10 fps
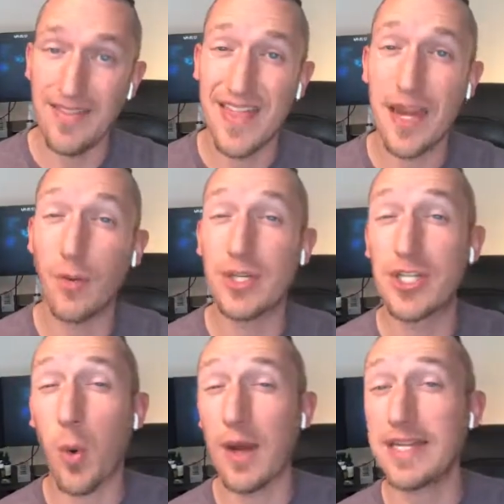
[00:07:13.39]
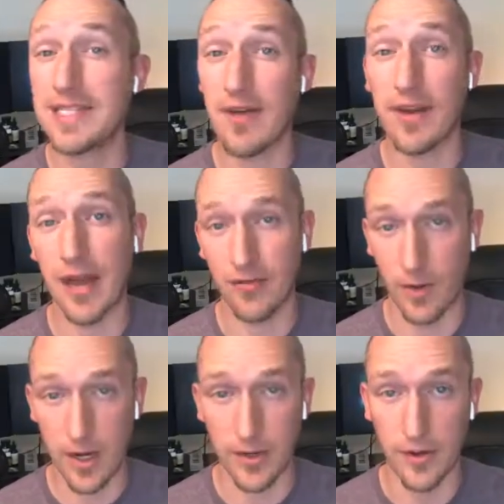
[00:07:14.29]
that it was 27 out of
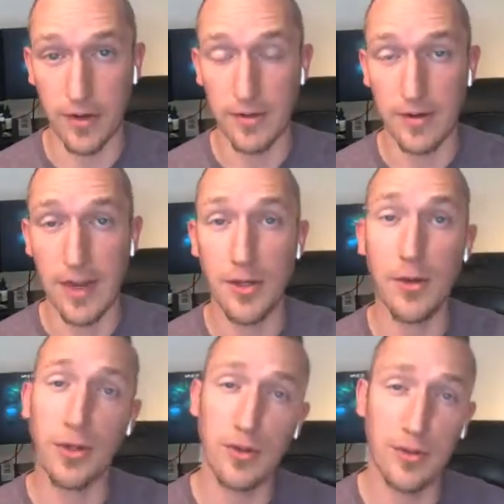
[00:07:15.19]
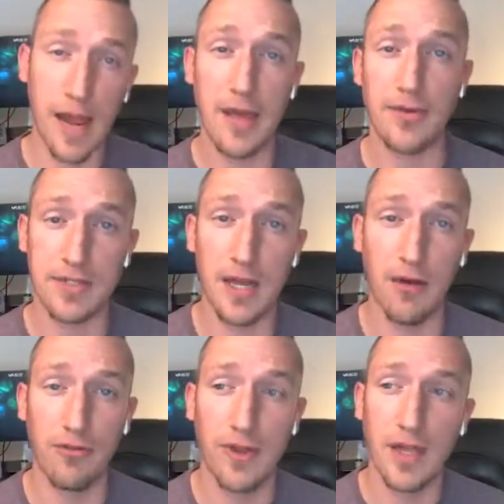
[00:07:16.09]
100. Now you can do the math yourself.